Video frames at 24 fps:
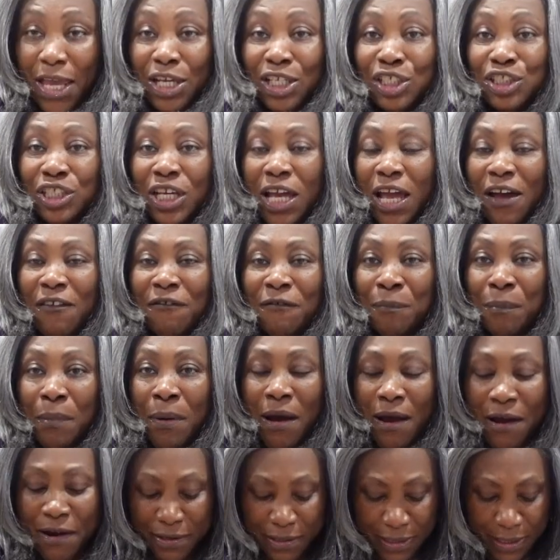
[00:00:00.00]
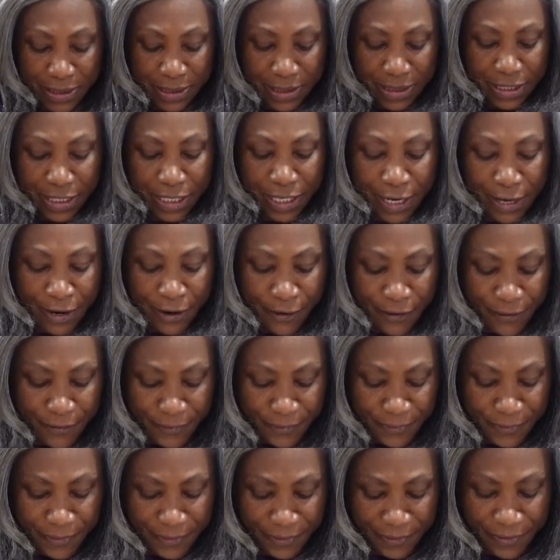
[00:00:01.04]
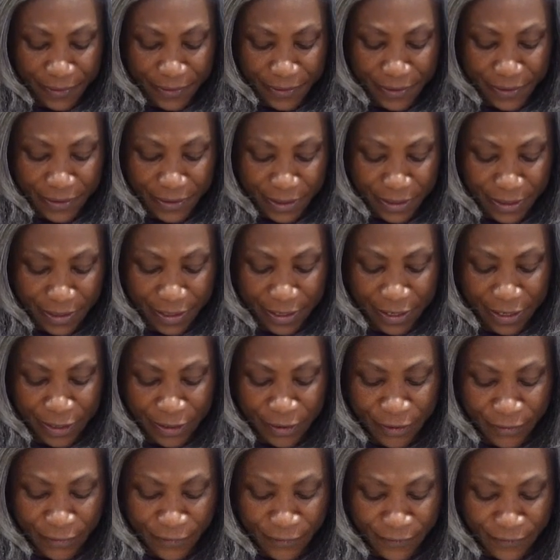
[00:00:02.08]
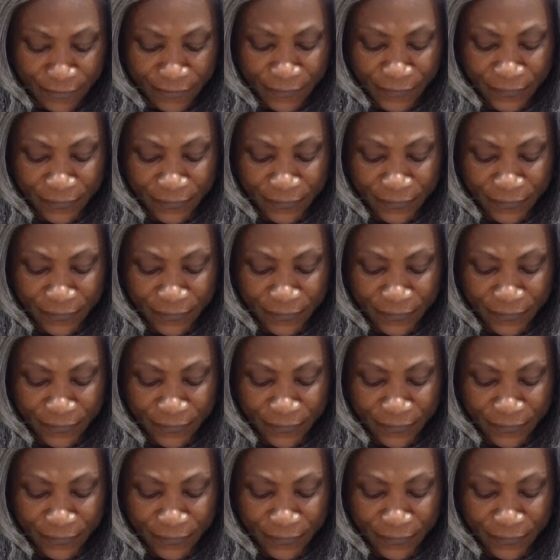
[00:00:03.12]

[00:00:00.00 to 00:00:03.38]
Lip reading: she have bar this year, you know.